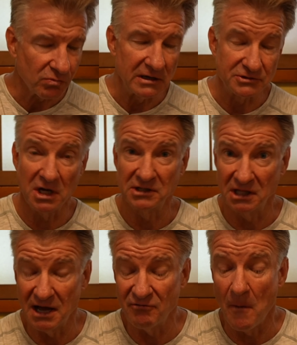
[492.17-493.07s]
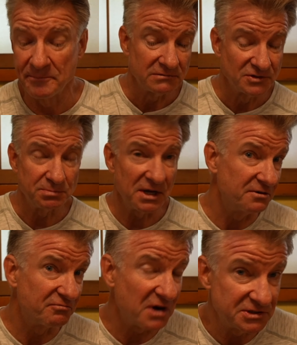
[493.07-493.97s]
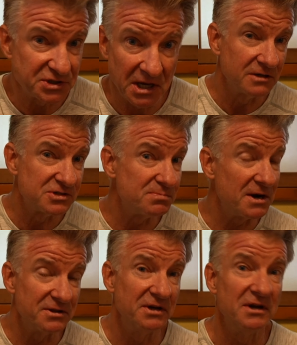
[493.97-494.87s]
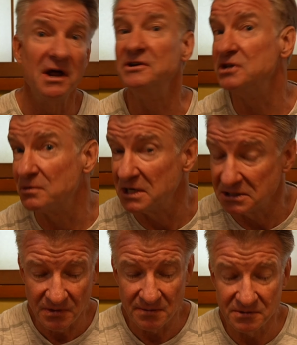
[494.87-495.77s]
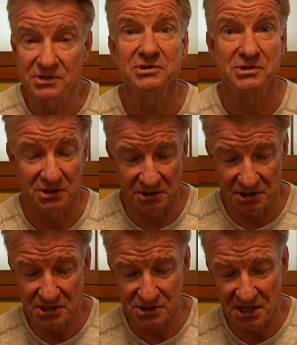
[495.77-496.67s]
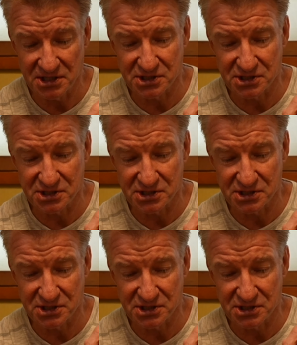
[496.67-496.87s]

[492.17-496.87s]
It's on the level. It's better than fried chicken. It's better than onion rings. This is delicious. Nice